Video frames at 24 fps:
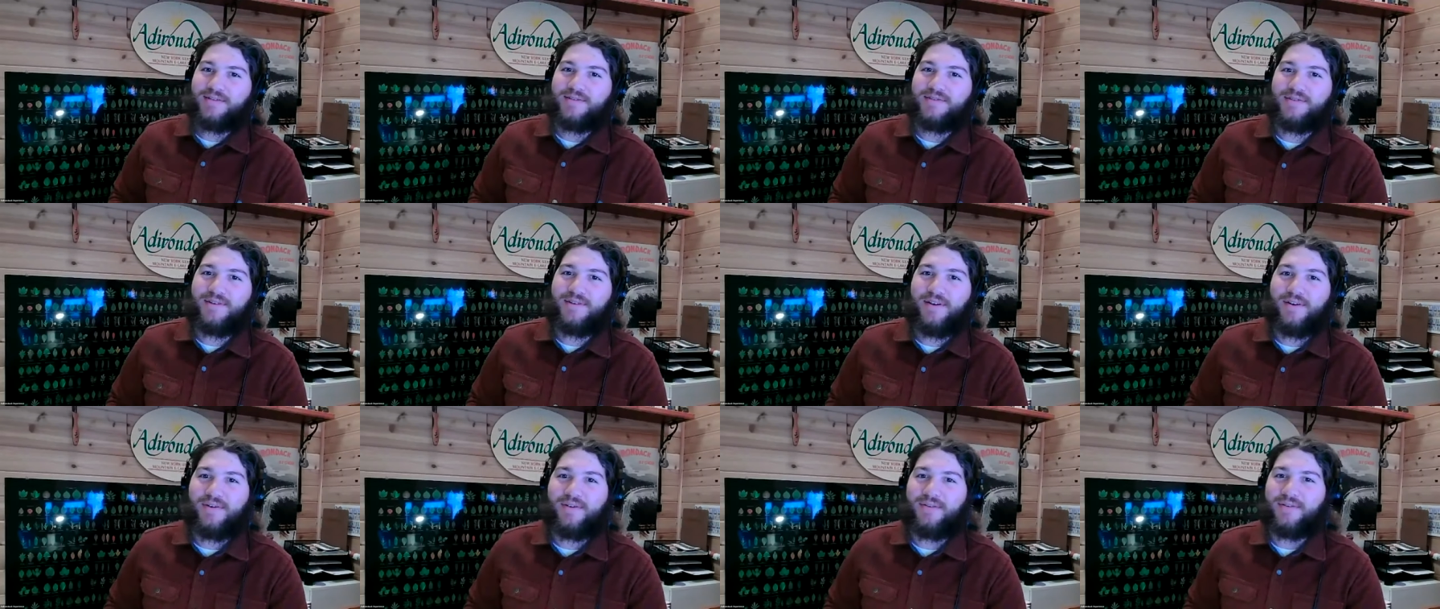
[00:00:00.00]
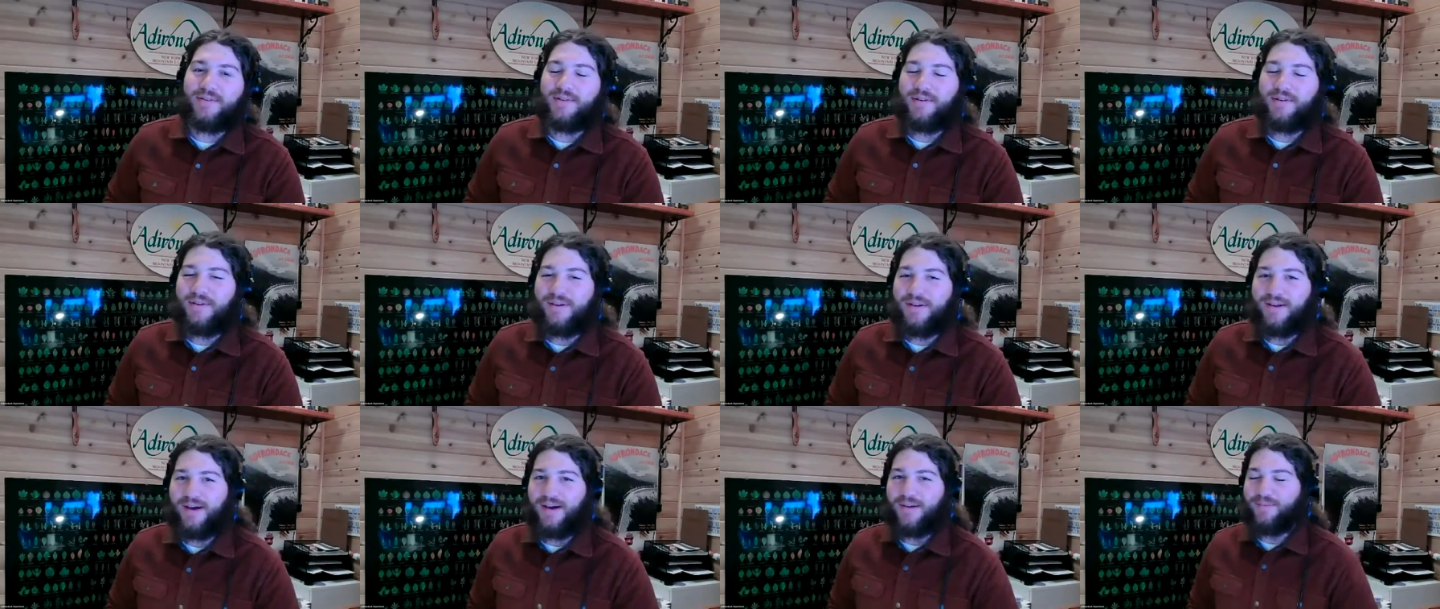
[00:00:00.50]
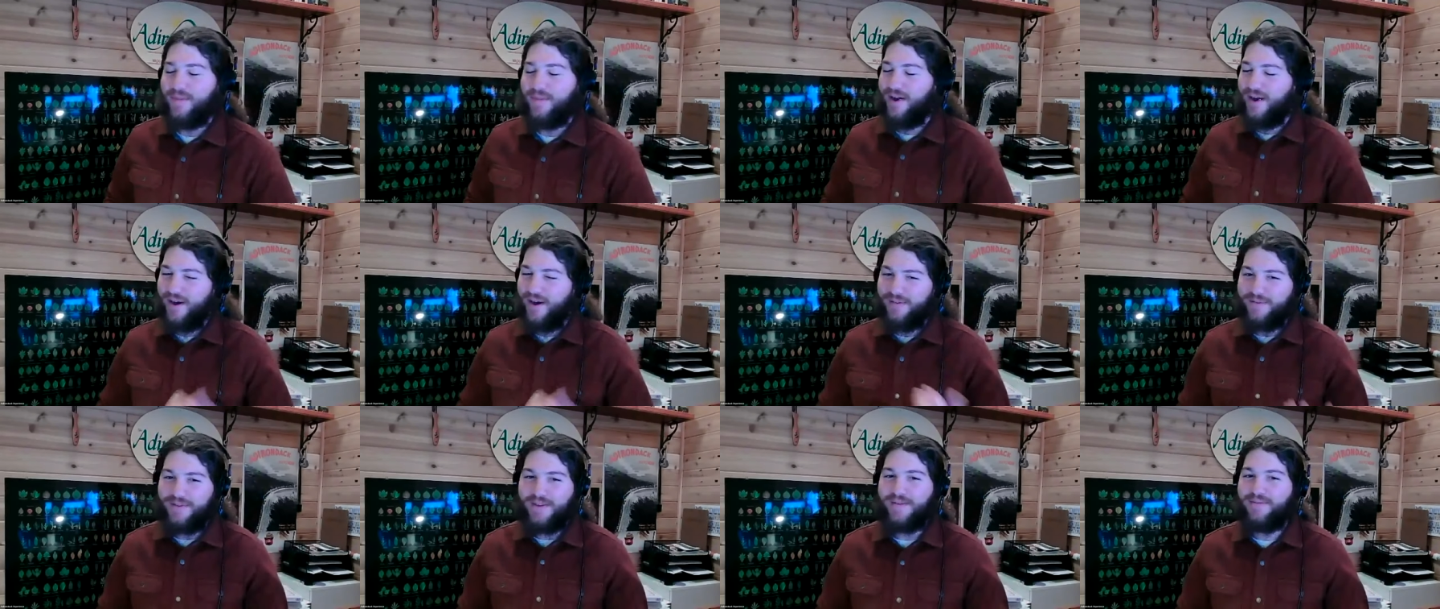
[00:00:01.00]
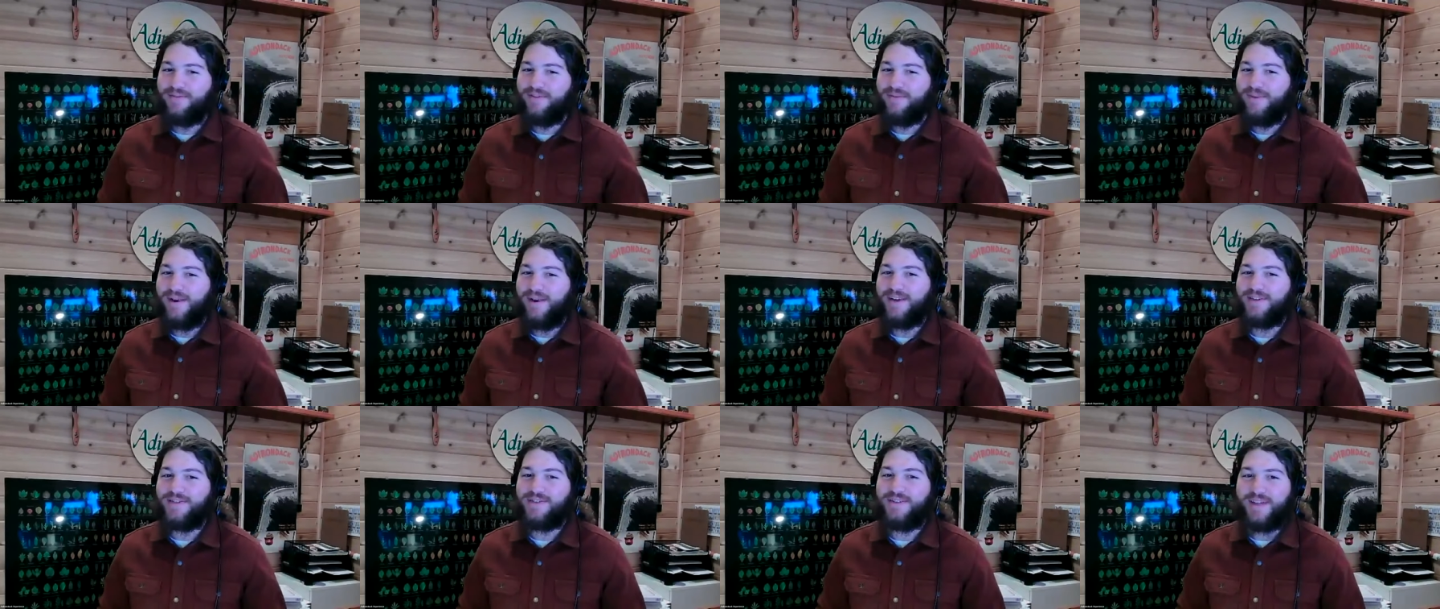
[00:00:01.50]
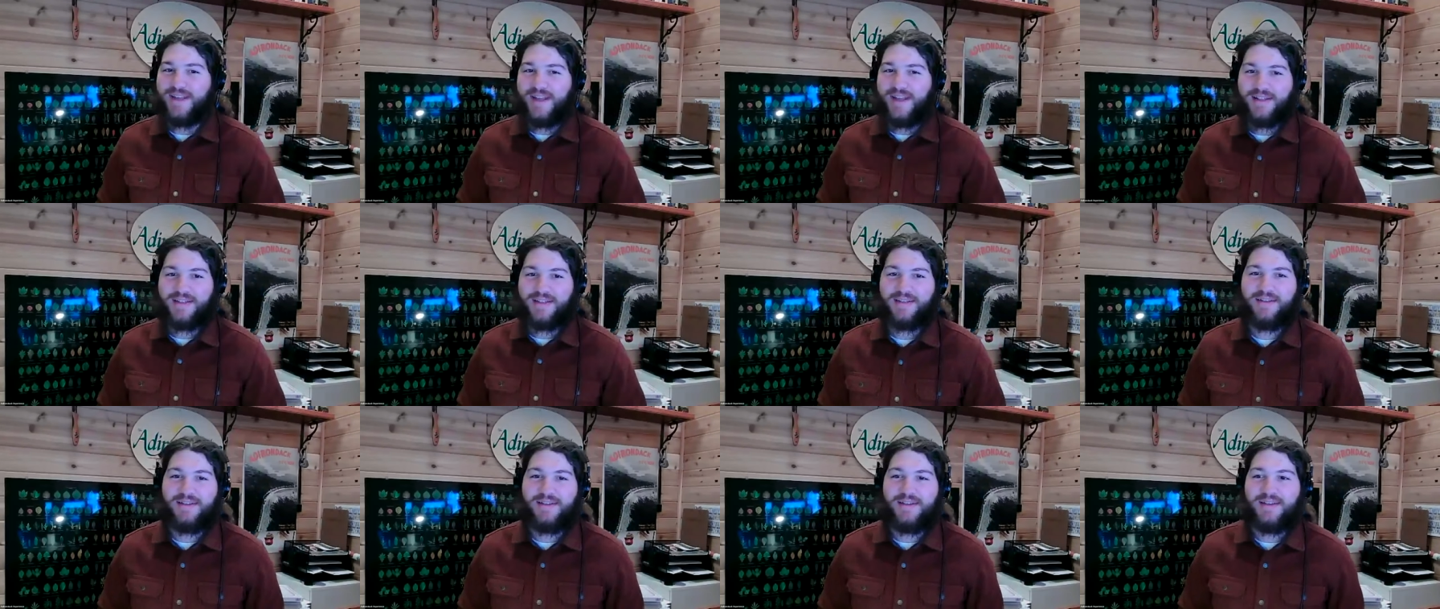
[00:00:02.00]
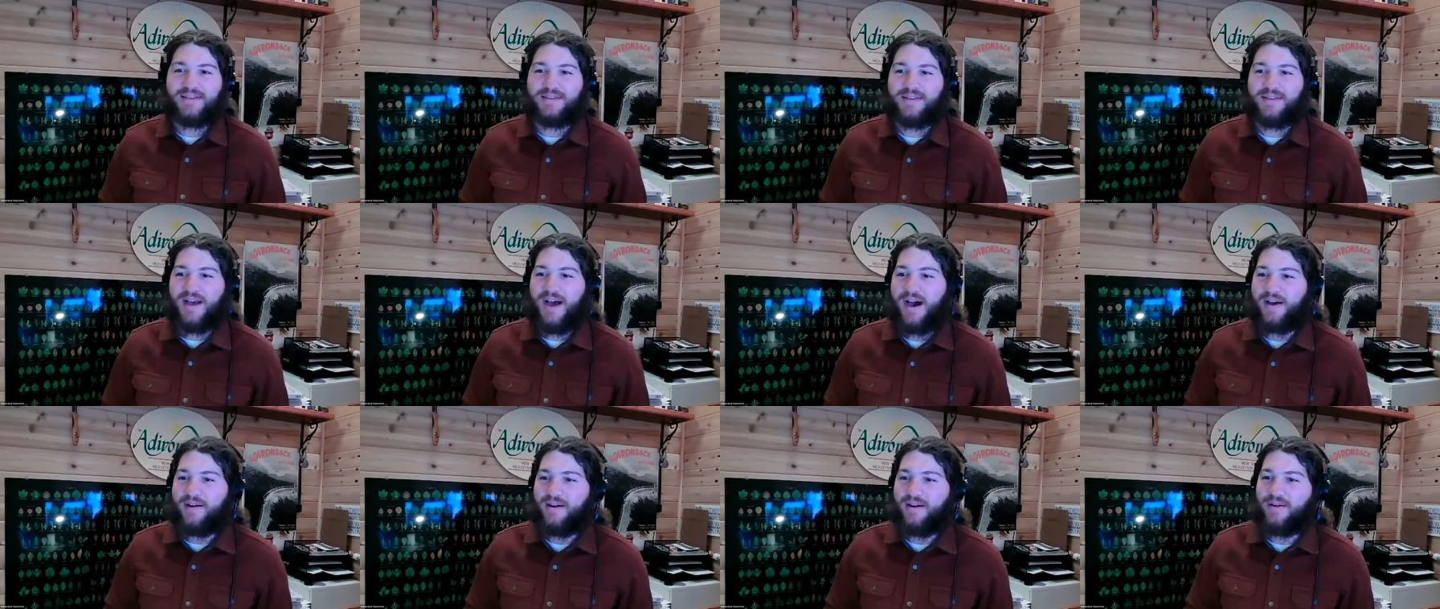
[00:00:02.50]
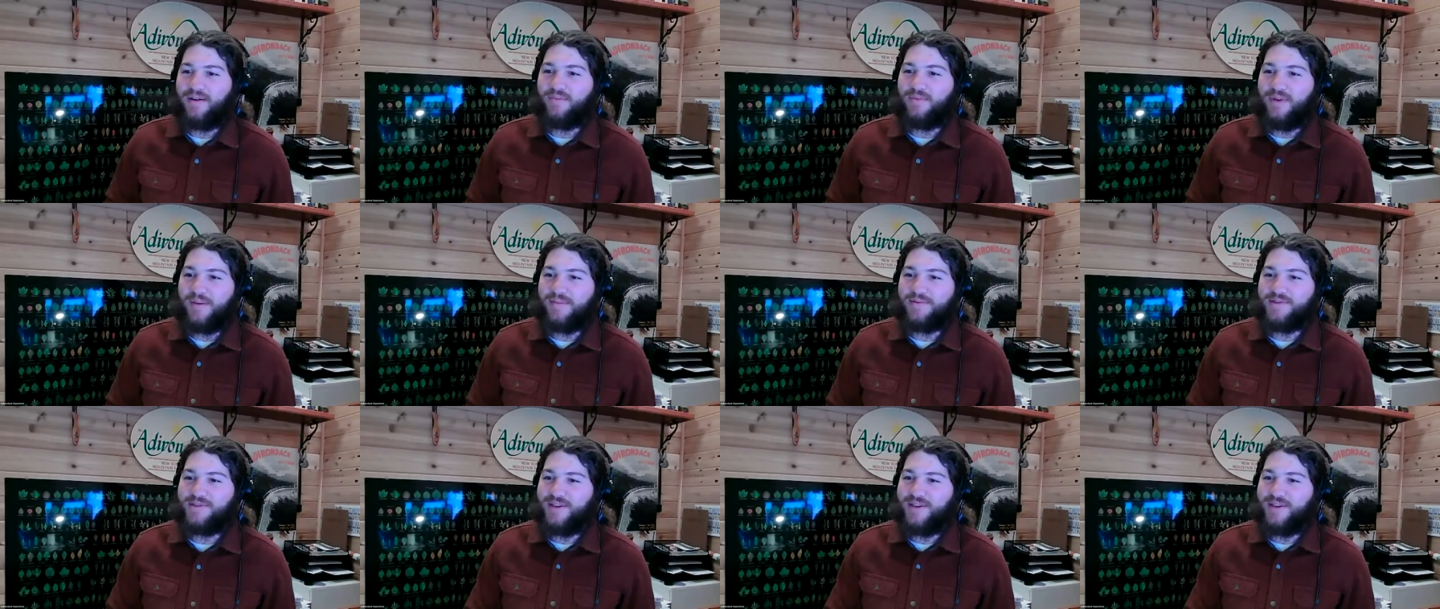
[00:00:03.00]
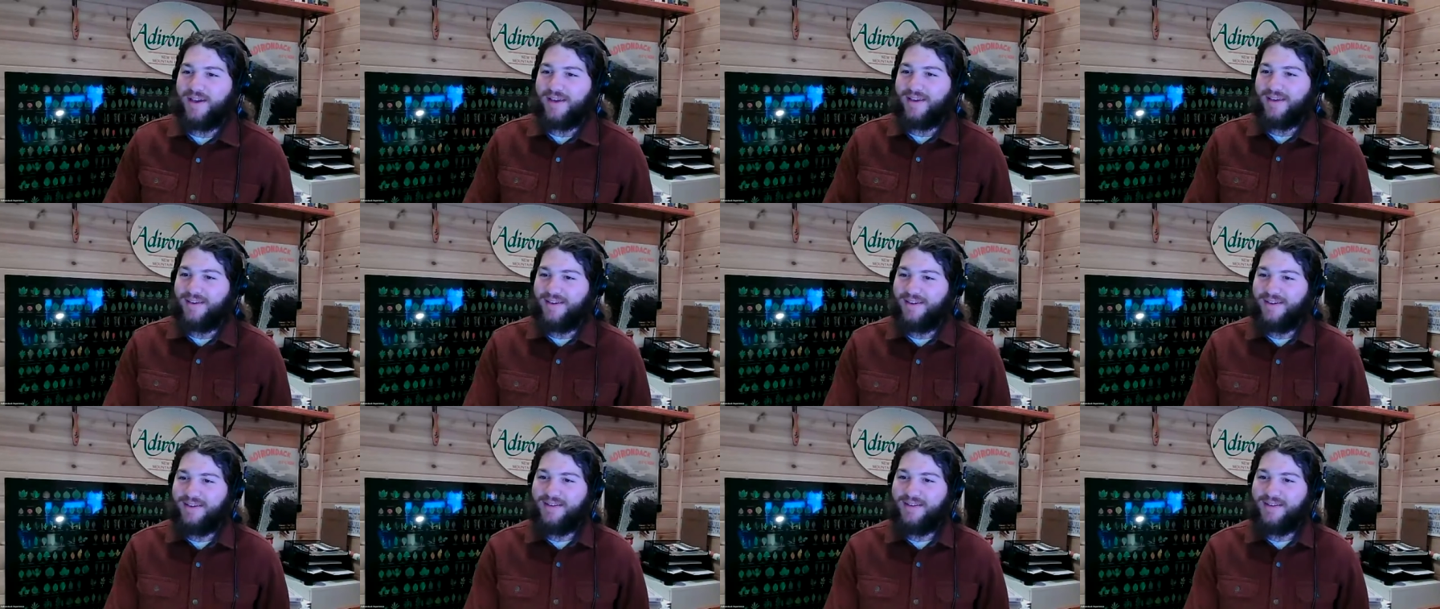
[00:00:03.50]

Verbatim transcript: So um, all of the information, again, is on our website.